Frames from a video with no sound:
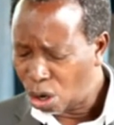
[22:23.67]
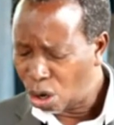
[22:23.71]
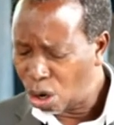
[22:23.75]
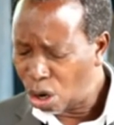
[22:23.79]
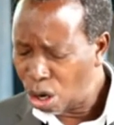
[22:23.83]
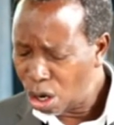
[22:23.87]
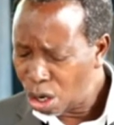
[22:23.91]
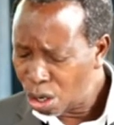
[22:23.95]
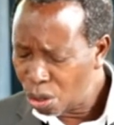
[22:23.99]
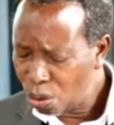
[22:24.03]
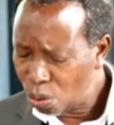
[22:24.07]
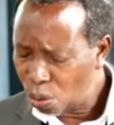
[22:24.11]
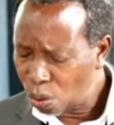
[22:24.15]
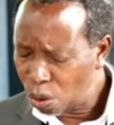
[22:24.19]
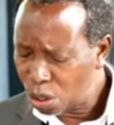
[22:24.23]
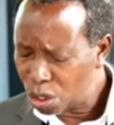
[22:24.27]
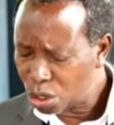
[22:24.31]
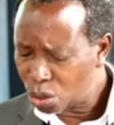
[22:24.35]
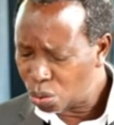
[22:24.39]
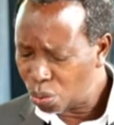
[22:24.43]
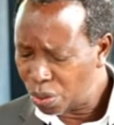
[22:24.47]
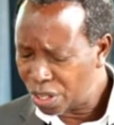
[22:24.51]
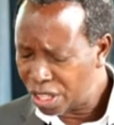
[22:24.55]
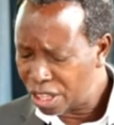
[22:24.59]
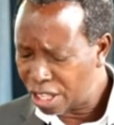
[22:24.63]
God
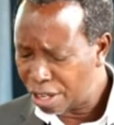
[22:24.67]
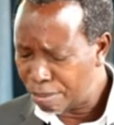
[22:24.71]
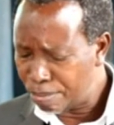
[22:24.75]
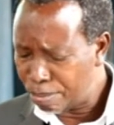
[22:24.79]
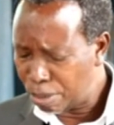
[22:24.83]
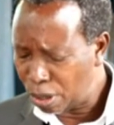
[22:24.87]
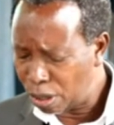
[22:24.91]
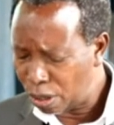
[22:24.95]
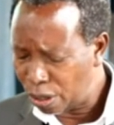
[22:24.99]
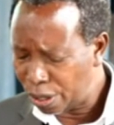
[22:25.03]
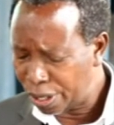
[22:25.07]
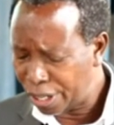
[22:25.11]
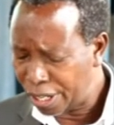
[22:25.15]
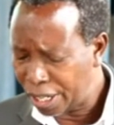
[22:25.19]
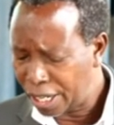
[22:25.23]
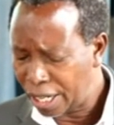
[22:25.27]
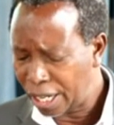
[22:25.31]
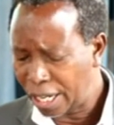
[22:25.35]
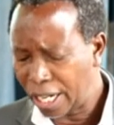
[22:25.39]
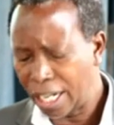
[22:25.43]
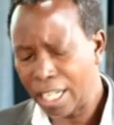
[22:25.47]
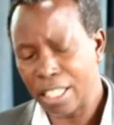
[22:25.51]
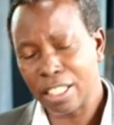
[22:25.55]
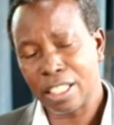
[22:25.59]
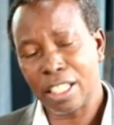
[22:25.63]
was with the
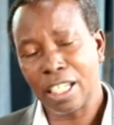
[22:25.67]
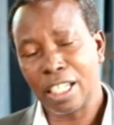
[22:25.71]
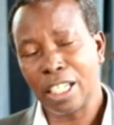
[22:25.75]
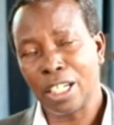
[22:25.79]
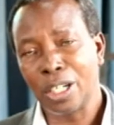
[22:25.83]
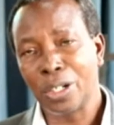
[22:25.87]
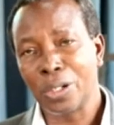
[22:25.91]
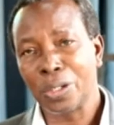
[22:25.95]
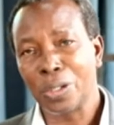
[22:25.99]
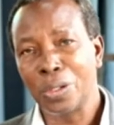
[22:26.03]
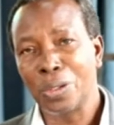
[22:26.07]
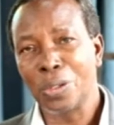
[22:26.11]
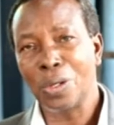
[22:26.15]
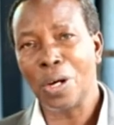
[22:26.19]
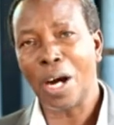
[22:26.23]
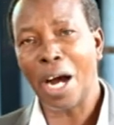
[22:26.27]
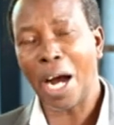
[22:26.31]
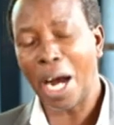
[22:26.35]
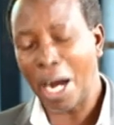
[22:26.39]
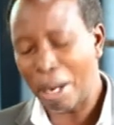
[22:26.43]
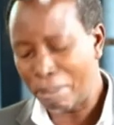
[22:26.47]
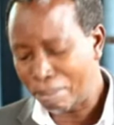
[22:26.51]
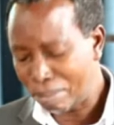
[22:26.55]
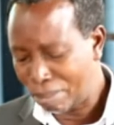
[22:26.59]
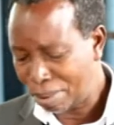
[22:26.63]
boy as he grew
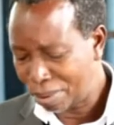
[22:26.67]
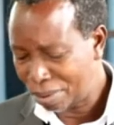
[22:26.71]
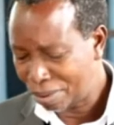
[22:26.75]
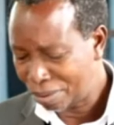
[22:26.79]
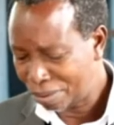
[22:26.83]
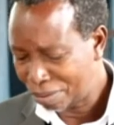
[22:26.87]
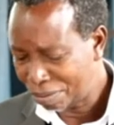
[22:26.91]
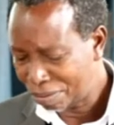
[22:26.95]
up.